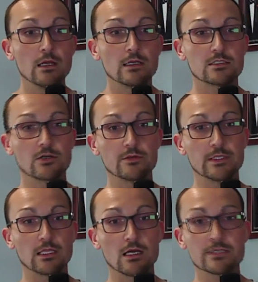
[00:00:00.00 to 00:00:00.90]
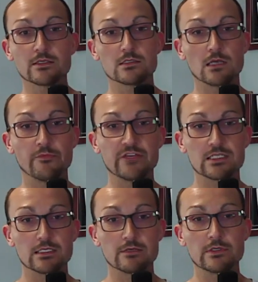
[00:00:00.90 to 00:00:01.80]
It's going to be lawsuits,
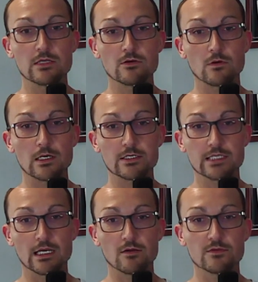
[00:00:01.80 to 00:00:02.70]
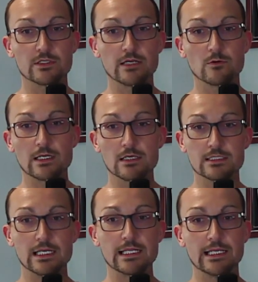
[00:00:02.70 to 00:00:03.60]
obviously. We don't want ourselves or anyone
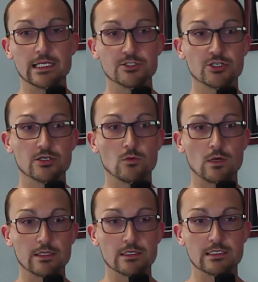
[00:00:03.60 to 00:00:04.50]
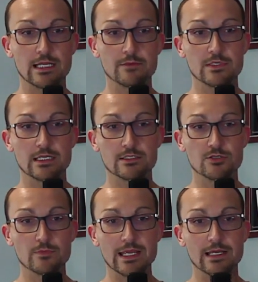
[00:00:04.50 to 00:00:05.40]
else getting injured while they're attempting
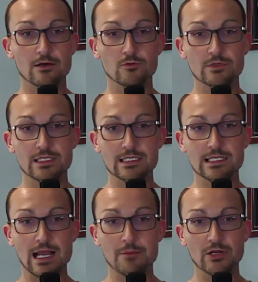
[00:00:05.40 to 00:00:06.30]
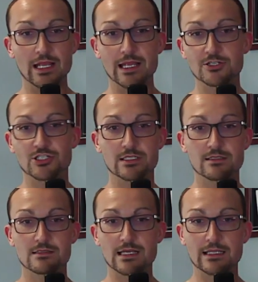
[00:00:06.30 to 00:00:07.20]
to make out with these
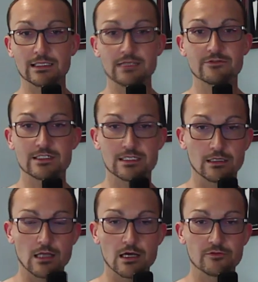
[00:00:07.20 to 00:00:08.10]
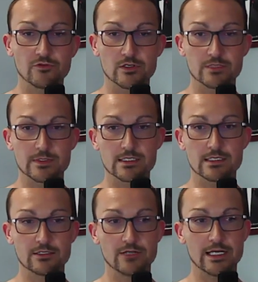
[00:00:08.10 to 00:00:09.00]
apprehensions, and leave it to law enforcement,
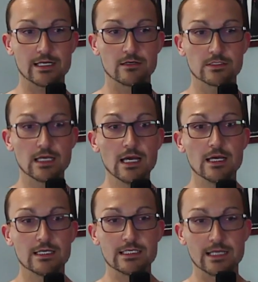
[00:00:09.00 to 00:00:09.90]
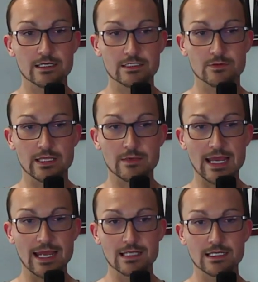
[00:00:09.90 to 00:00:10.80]
said Greathouse. He carries with him a
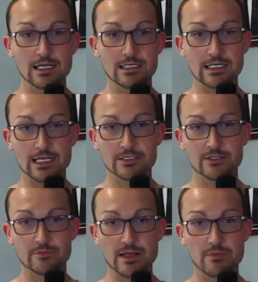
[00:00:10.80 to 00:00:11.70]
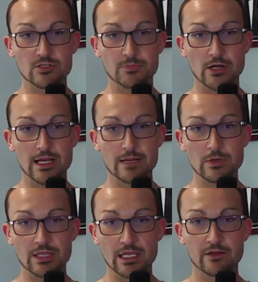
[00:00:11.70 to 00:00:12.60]
handgun, a taser, and pepper spray,
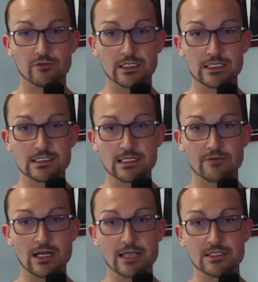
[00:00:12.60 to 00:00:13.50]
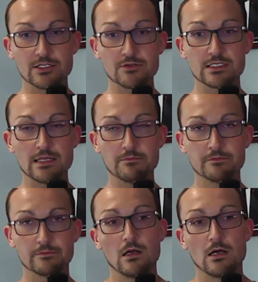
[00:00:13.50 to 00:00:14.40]
but thankfully he's never had to use them.
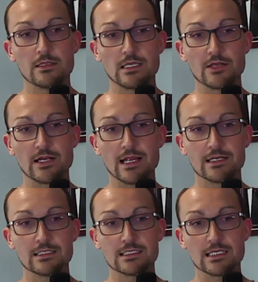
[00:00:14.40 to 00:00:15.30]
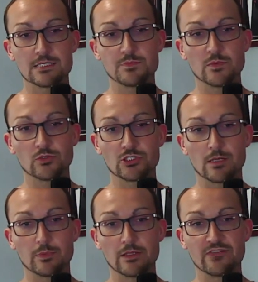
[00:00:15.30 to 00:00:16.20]
On the other hand, he says people
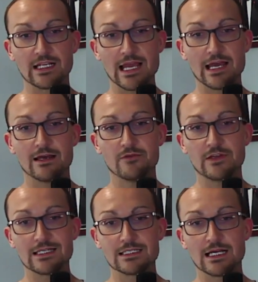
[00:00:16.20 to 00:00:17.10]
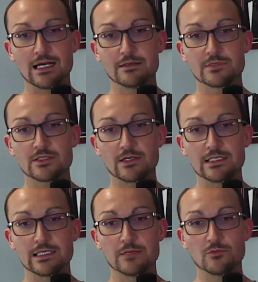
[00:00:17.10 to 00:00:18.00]
shoplifting have, at times,
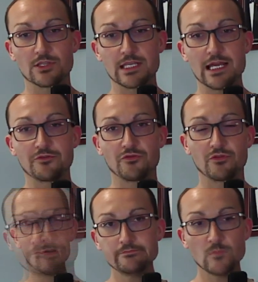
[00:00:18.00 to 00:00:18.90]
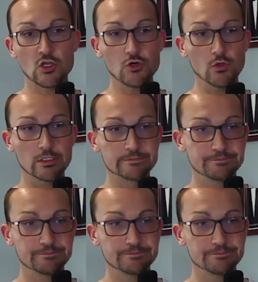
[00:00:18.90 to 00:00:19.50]
threatened him with a knife. Cool.